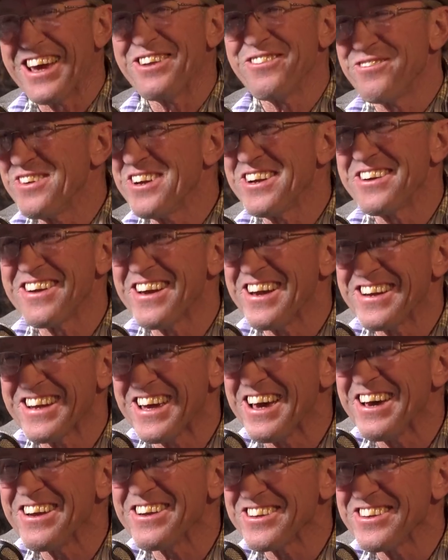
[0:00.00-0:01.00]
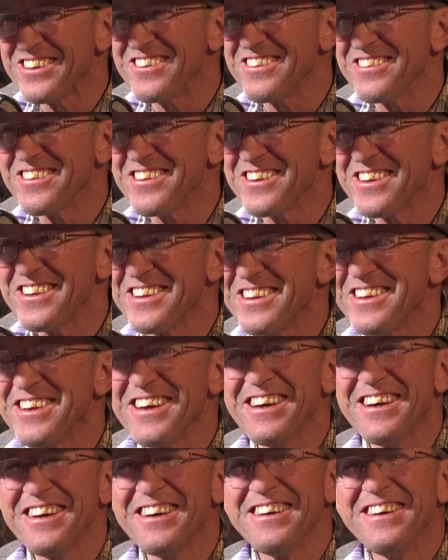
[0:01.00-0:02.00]
got to figure out how to use it.
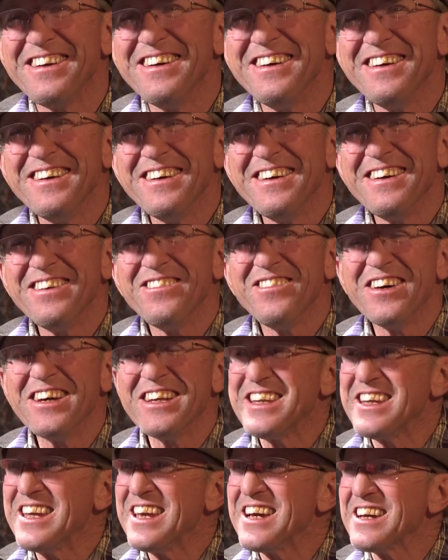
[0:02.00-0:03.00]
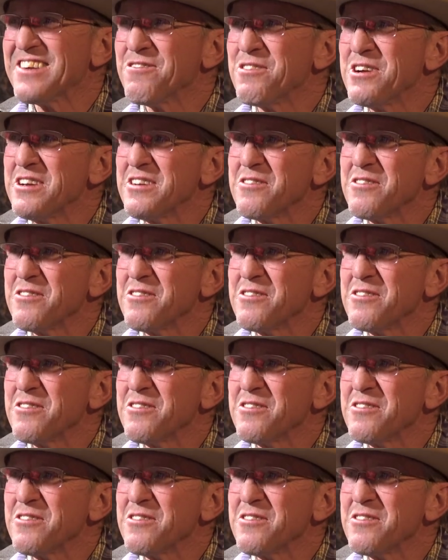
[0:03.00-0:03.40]
Yeah. But yeah,